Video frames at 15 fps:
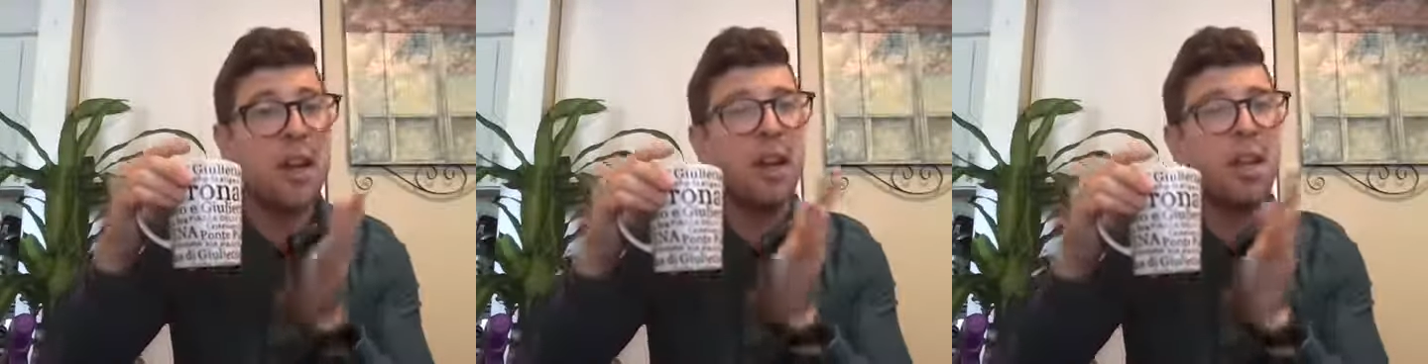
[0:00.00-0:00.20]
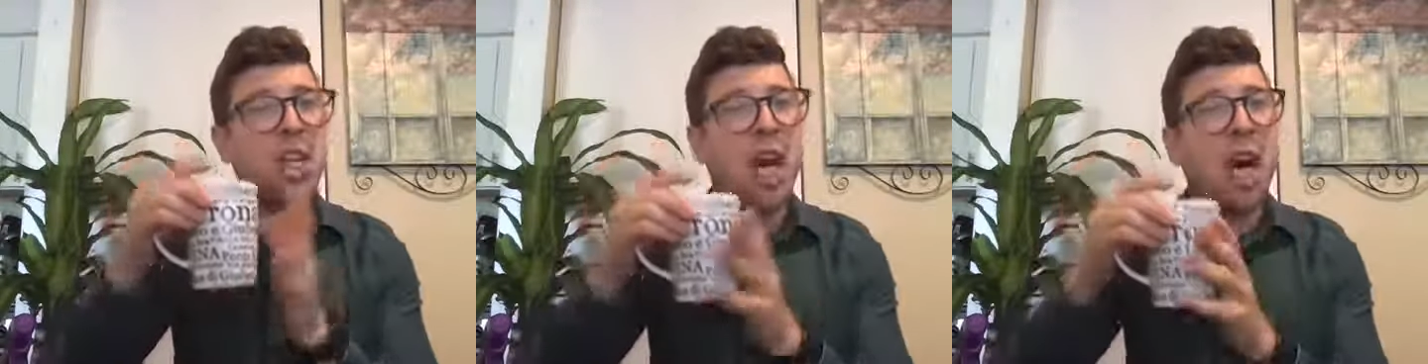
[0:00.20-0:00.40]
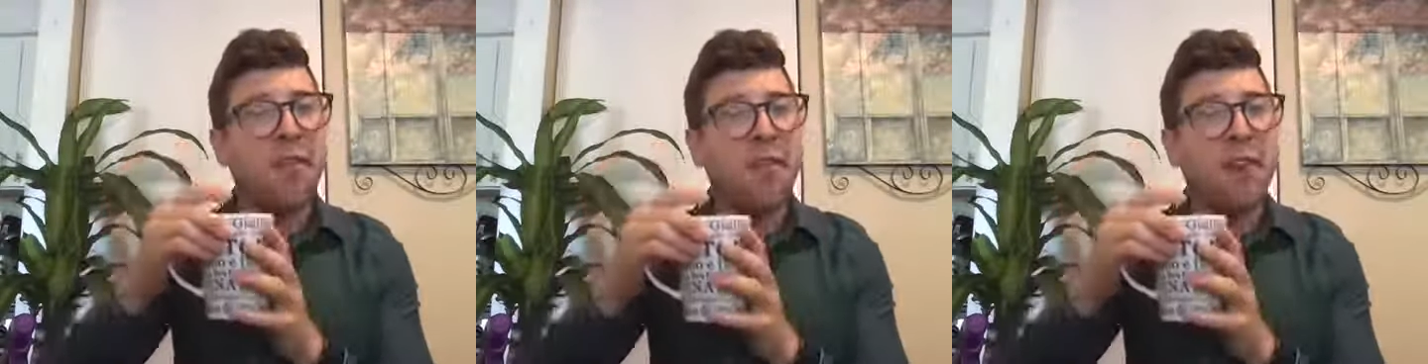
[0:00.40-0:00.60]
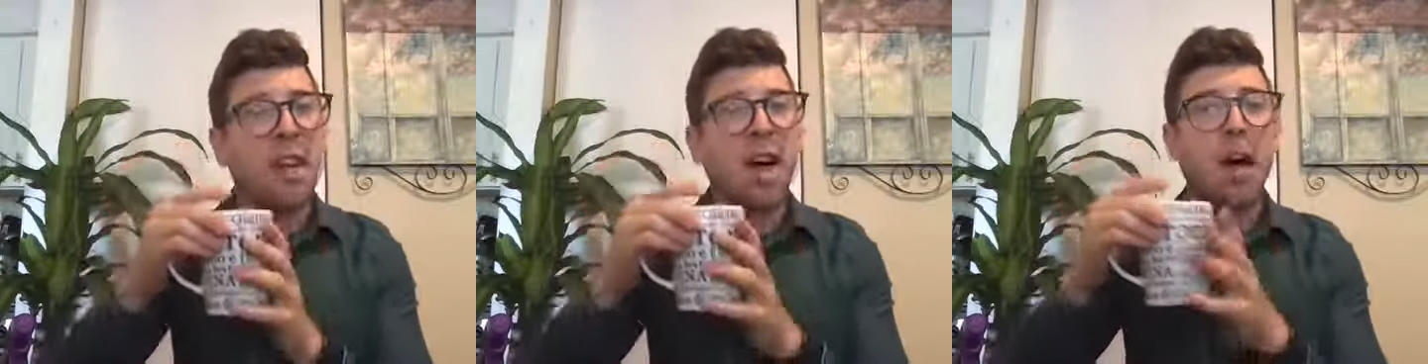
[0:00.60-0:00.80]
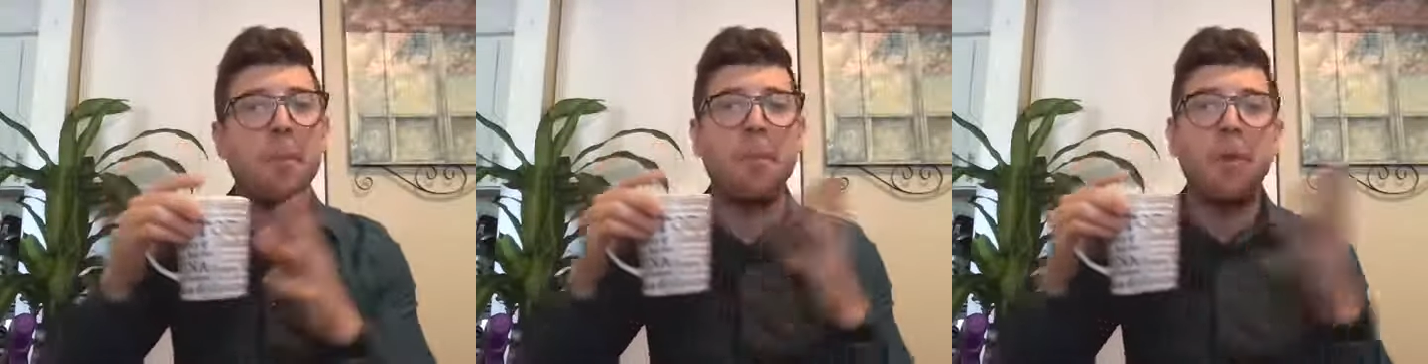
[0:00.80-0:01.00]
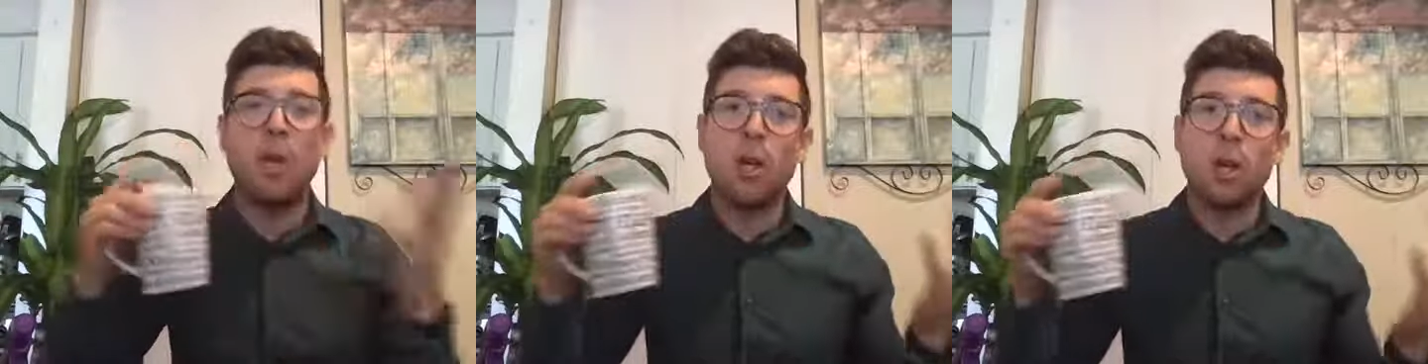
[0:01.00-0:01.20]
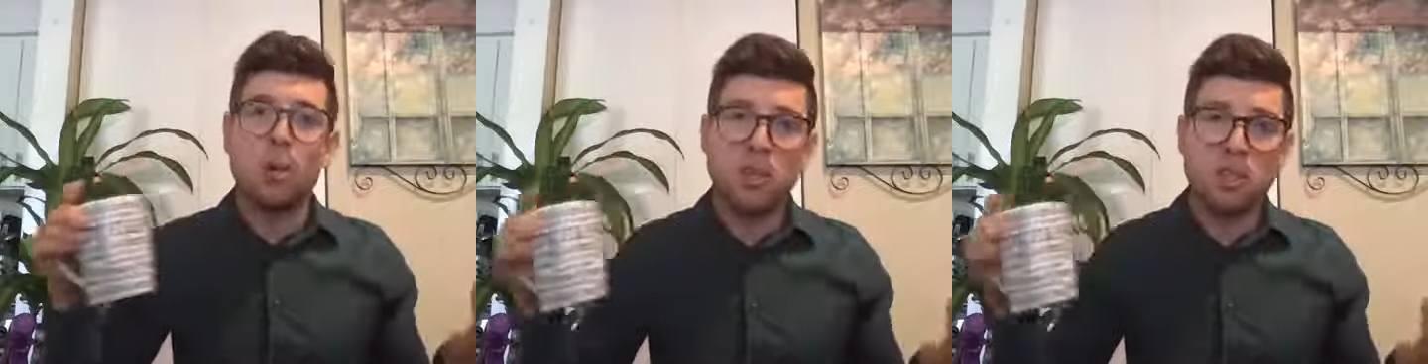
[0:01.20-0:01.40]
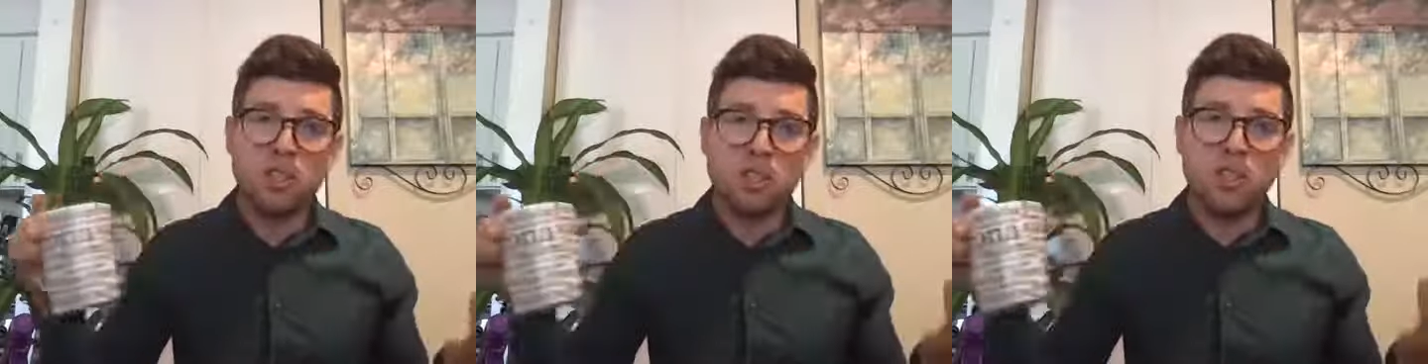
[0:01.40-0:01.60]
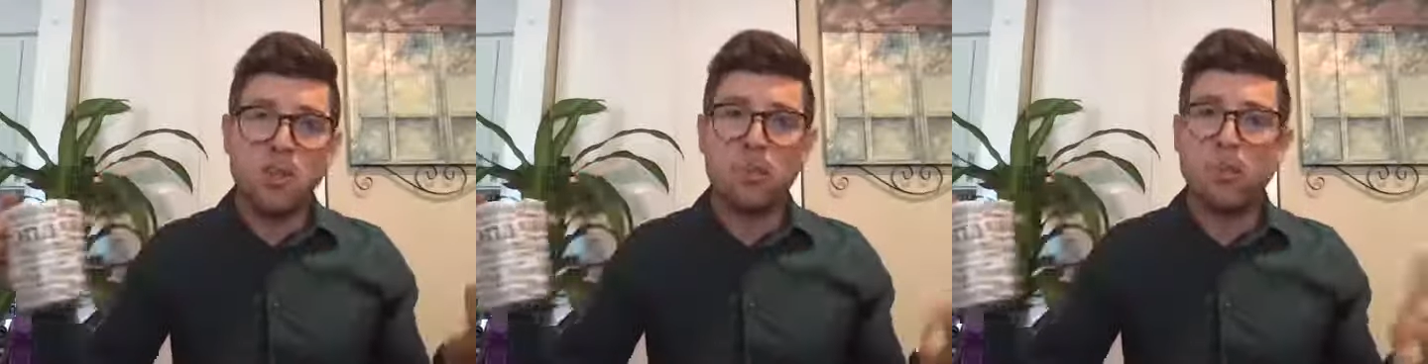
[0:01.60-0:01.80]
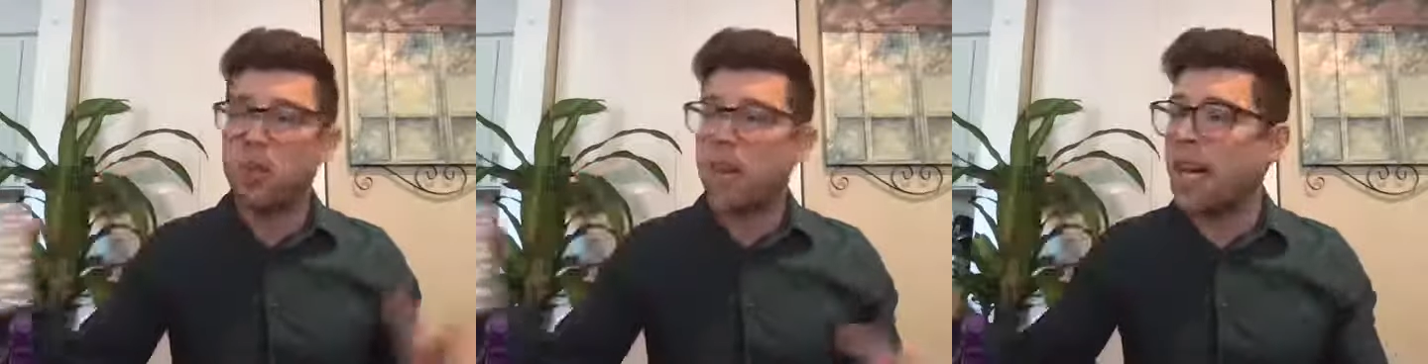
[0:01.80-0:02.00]
coffee cup, which
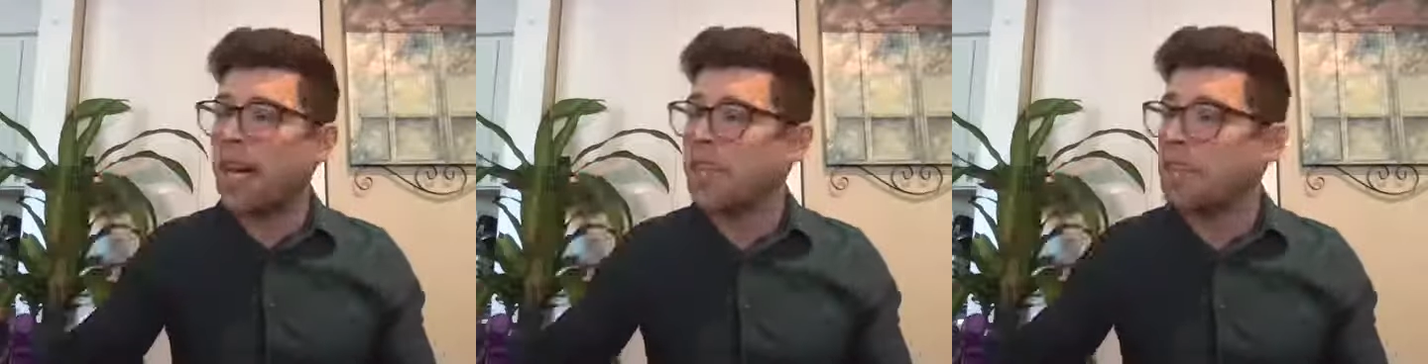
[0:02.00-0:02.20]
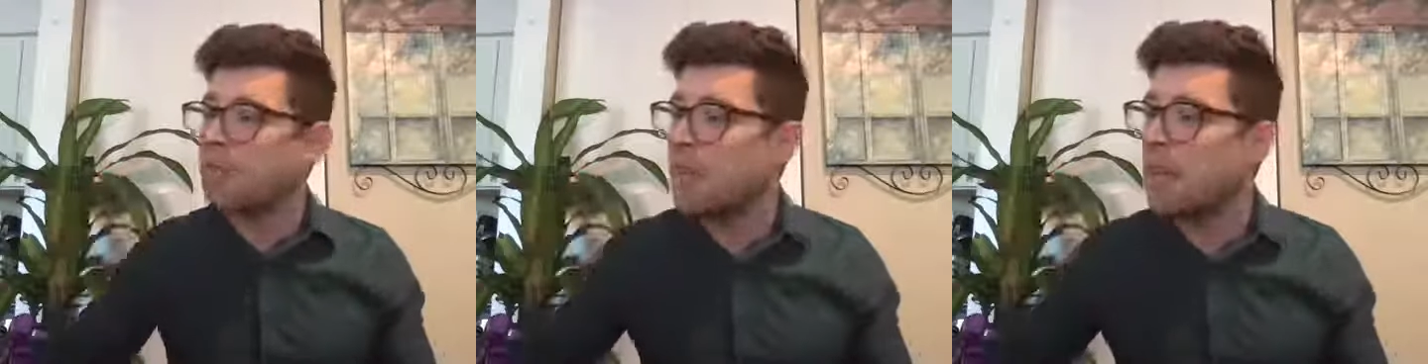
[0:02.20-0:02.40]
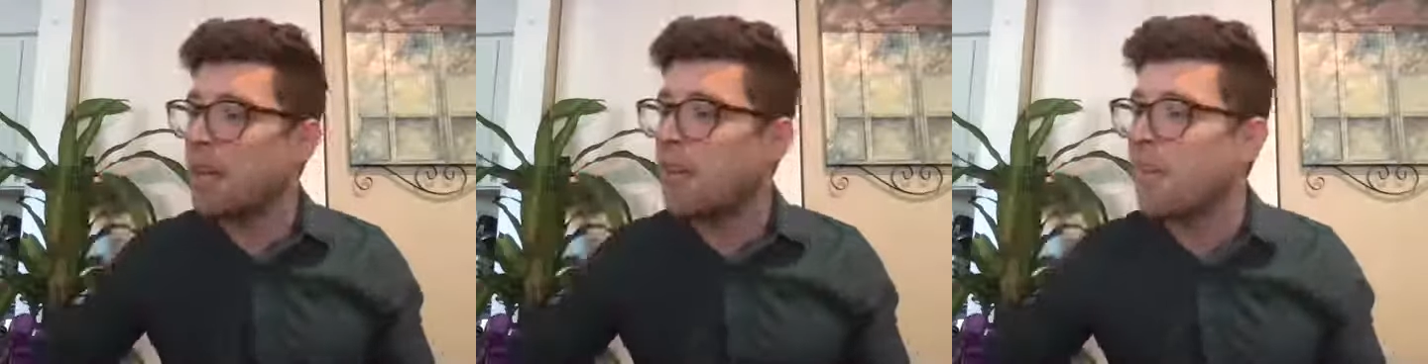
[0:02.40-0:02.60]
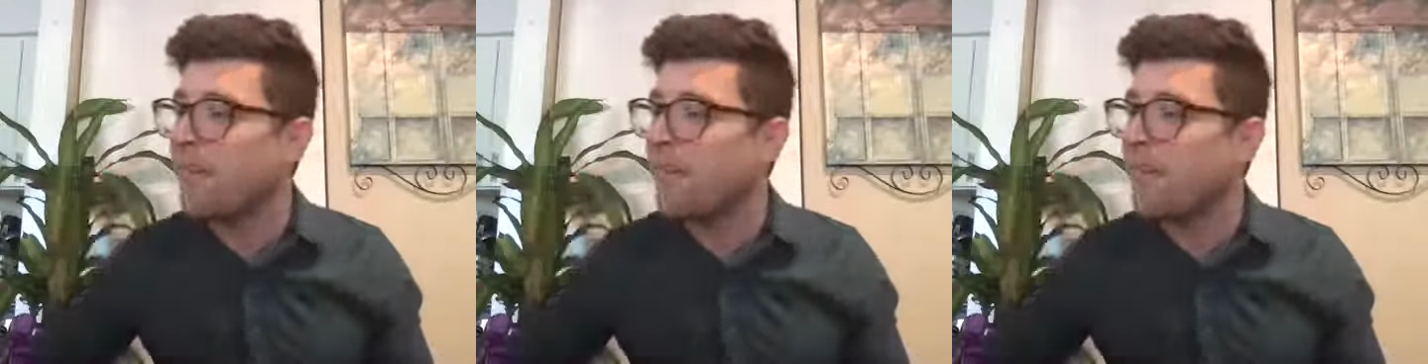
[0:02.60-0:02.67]
symbolized my love